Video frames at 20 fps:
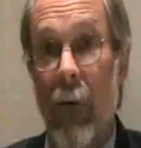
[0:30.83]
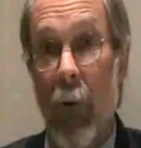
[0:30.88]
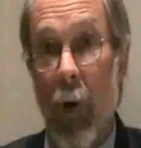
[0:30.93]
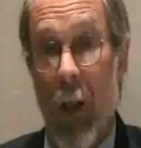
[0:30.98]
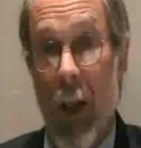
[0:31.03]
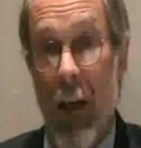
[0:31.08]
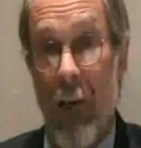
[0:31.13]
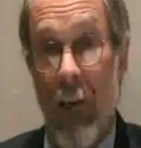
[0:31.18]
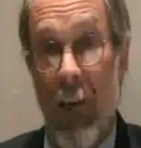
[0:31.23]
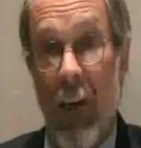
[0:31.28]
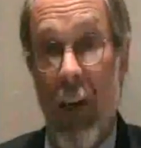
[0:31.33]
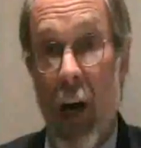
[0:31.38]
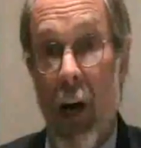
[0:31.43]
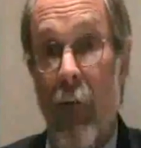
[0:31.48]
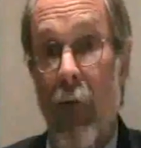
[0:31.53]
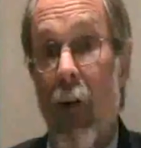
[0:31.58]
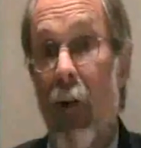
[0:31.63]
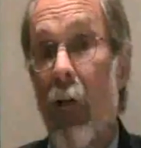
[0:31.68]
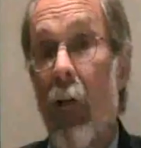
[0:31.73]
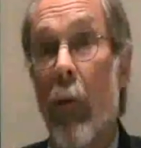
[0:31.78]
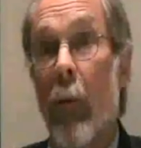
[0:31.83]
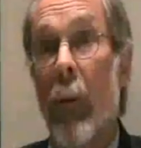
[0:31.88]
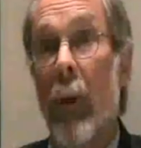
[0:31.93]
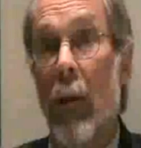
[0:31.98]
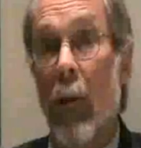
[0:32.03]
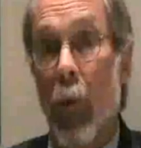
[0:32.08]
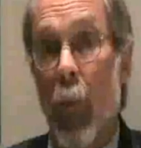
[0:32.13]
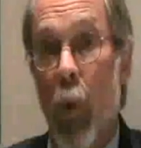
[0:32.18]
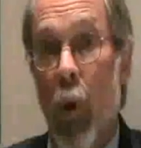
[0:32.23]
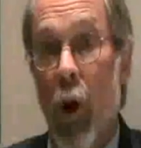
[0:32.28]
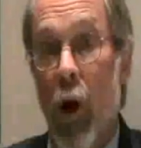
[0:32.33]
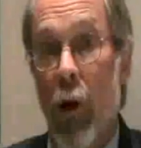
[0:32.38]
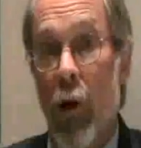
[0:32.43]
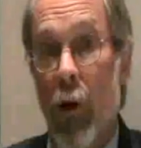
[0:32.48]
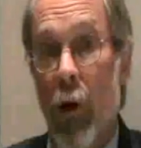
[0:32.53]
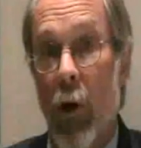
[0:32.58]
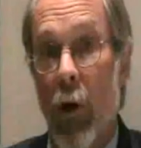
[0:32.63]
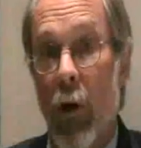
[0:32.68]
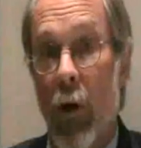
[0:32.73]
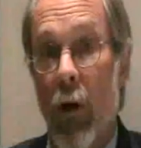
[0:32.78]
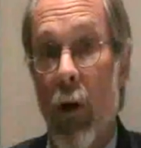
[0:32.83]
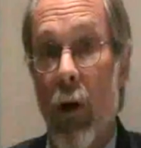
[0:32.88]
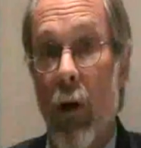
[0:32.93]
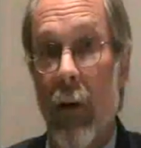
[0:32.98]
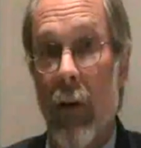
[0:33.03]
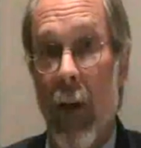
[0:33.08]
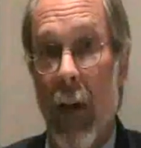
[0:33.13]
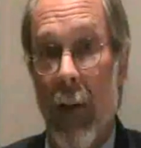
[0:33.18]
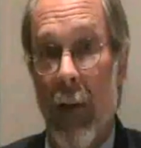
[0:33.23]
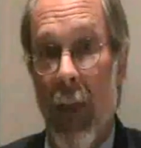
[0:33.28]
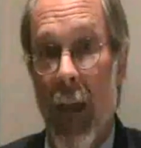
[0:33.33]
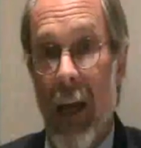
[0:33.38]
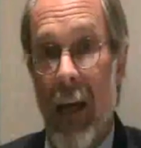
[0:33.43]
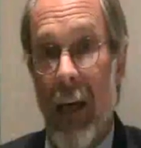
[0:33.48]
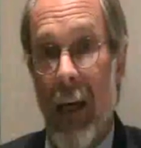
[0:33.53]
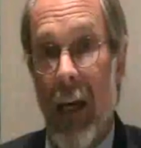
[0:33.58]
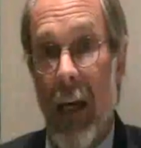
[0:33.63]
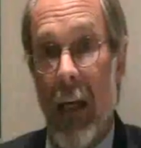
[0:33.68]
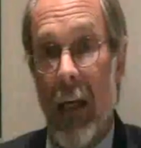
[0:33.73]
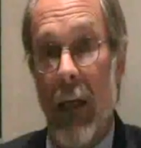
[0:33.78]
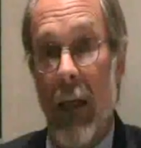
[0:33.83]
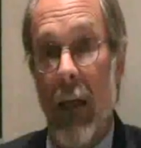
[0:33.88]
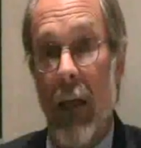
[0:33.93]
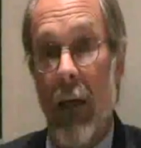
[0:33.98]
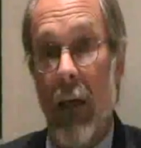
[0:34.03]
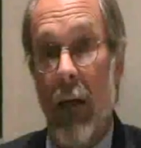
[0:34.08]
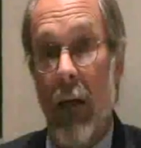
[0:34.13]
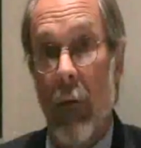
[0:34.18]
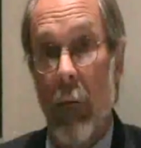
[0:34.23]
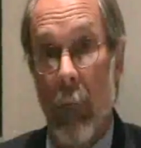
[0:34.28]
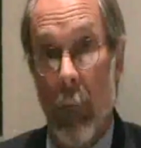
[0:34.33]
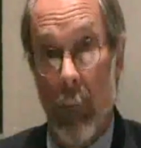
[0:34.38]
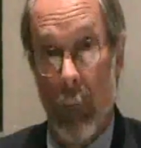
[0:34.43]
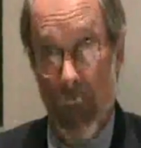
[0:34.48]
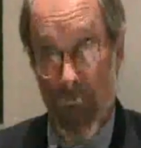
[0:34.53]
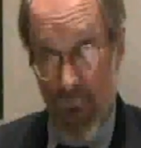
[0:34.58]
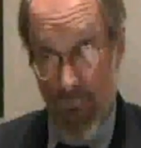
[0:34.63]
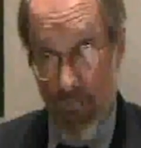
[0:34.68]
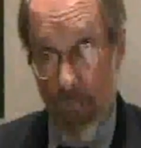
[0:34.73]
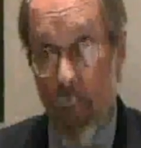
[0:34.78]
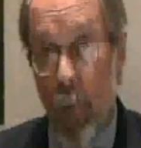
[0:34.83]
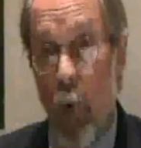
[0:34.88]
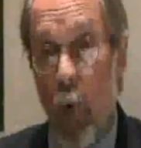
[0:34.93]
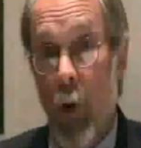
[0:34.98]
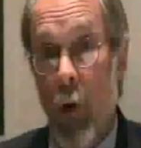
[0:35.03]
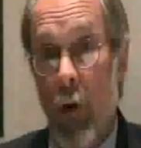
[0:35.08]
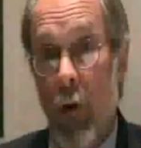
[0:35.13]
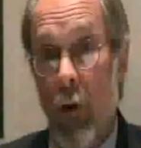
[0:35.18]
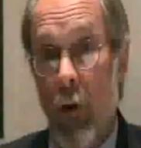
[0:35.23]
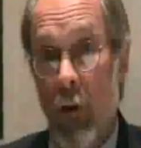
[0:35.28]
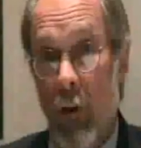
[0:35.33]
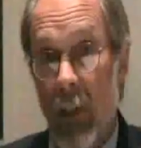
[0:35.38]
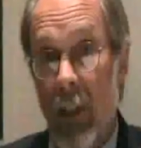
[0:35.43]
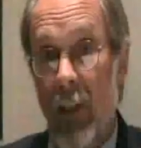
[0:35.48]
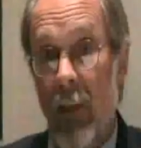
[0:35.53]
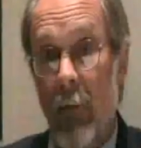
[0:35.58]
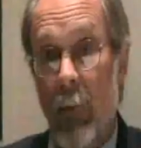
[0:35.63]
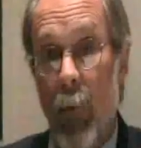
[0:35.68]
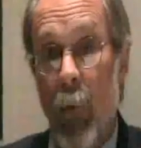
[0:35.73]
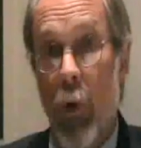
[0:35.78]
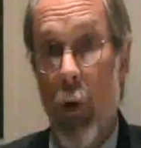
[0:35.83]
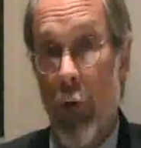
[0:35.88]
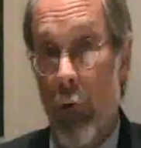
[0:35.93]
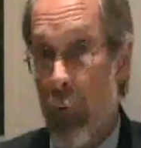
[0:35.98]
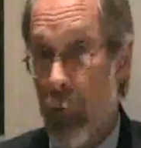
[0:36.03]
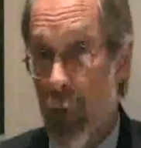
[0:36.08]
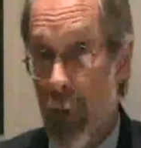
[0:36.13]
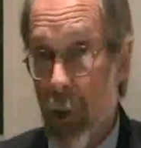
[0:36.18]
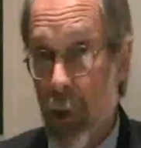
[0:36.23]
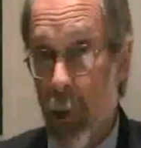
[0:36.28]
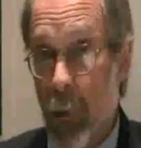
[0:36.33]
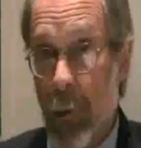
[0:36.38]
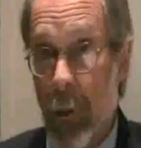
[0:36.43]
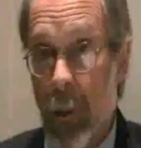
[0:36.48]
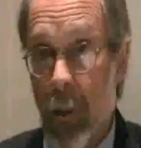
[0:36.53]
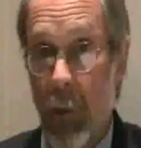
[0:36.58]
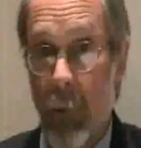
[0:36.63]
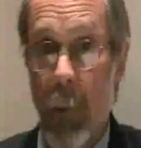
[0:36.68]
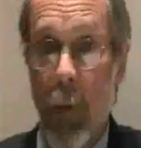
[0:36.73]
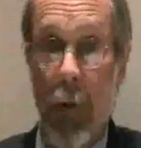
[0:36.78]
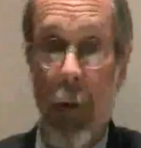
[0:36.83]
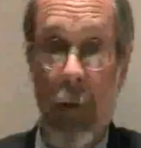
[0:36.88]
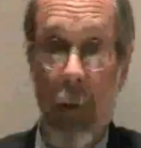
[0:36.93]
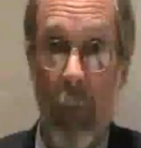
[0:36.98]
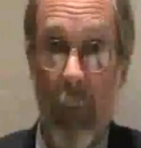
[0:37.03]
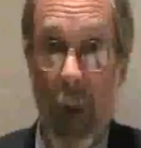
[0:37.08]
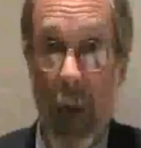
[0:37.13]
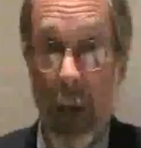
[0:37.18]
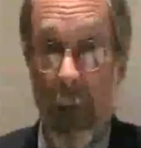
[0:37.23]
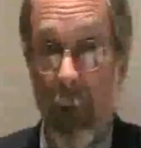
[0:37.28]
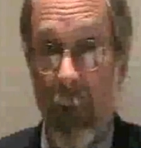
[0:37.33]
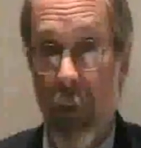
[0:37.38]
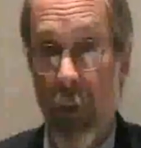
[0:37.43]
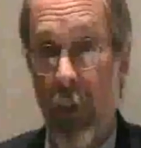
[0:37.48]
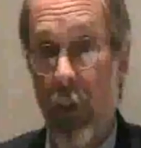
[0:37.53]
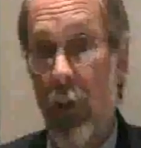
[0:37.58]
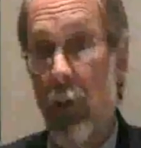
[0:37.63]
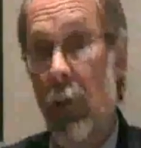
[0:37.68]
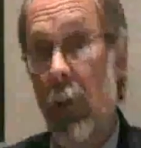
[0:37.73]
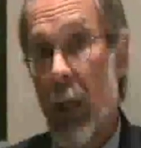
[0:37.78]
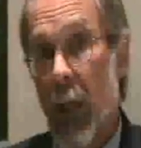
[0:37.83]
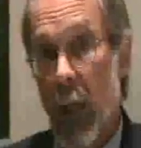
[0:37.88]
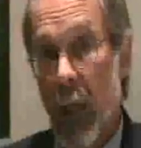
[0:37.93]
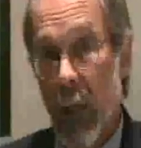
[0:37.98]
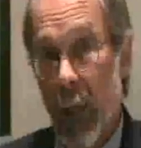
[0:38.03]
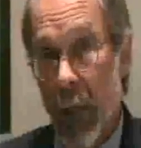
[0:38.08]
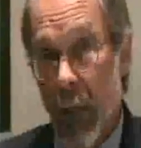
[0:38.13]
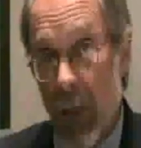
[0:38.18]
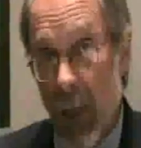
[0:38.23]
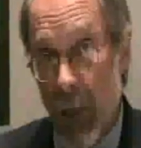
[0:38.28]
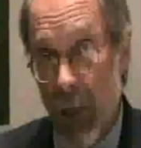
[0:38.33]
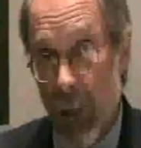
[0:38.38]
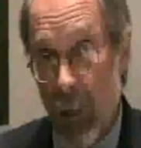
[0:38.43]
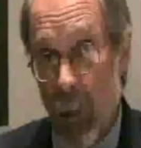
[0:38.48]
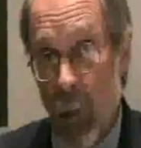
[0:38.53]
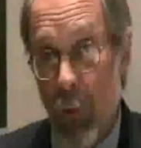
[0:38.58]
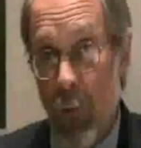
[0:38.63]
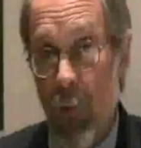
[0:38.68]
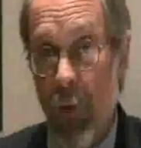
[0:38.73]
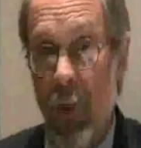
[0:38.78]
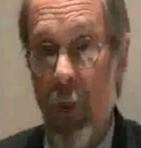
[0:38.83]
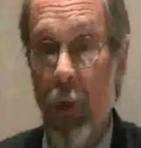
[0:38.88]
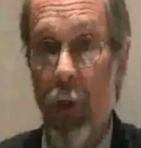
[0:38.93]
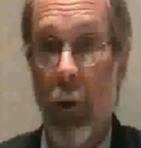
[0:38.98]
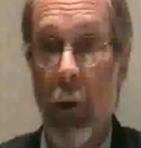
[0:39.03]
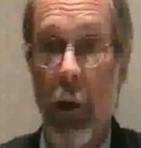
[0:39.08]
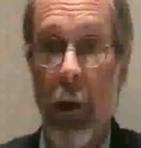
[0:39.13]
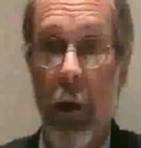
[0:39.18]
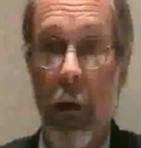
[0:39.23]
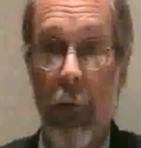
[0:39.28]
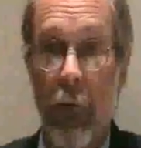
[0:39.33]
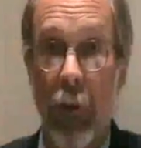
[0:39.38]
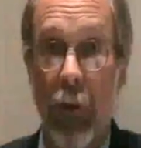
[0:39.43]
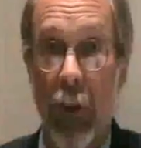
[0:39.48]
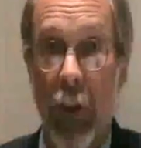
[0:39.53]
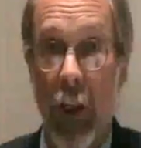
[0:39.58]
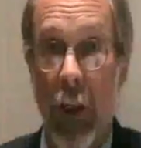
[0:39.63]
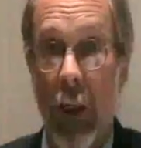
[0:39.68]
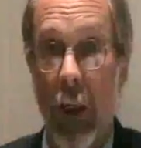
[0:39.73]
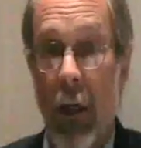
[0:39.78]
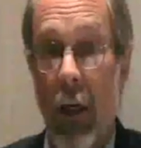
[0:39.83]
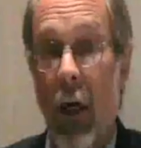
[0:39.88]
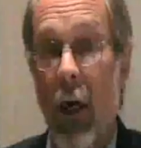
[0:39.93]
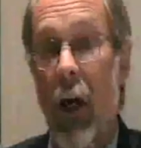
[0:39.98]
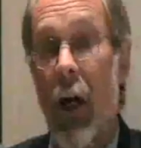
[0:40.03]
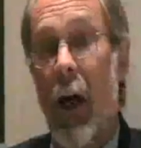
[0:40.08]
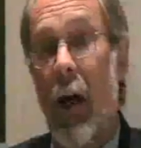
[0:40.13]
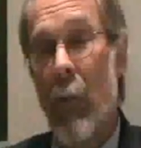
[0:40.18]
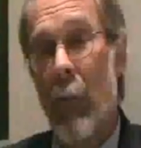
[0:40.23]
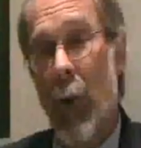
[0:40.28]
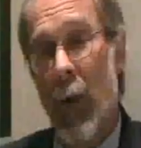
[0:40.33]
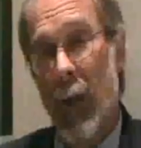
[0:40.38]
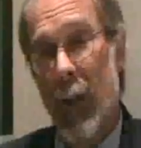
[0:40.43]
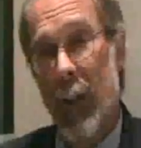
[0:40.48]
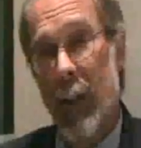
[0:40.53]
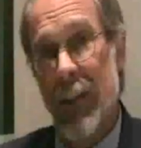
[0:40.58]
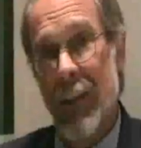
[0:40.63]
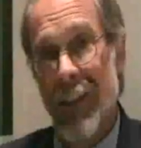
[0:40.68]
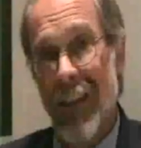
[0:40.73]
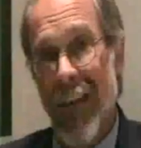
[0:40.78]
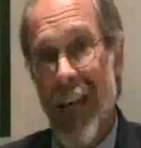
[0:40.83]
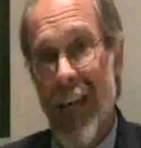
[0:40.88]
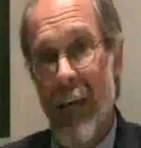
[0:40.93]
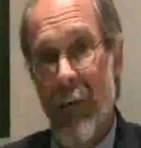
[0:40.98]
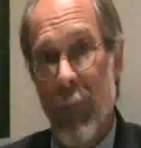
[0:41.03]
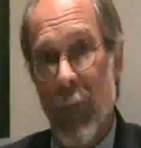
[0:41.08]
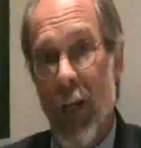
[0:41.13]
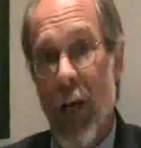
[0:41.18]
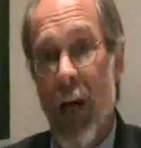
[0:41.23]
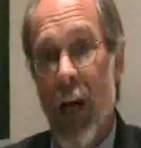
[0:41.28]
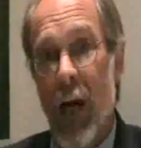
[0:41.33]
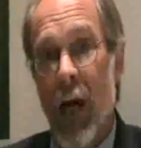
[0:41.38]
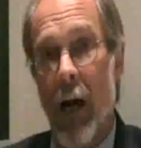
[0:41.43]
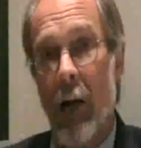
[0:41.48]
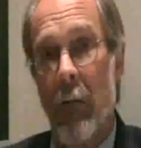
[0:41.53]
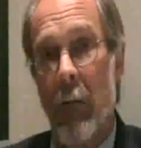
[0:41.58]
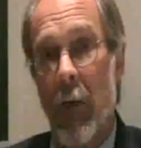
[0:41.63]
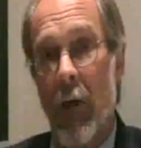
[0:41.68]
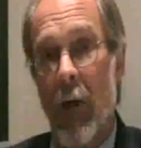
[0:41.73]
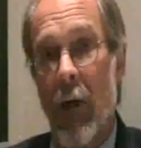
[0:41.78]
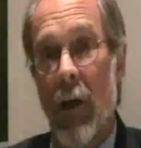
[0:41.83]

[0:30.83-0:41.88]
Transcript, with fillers: we'll have enough of them in the water that they can support these important fisheries, both the bait fishery and the industrial fishery in Virginia, but at the same time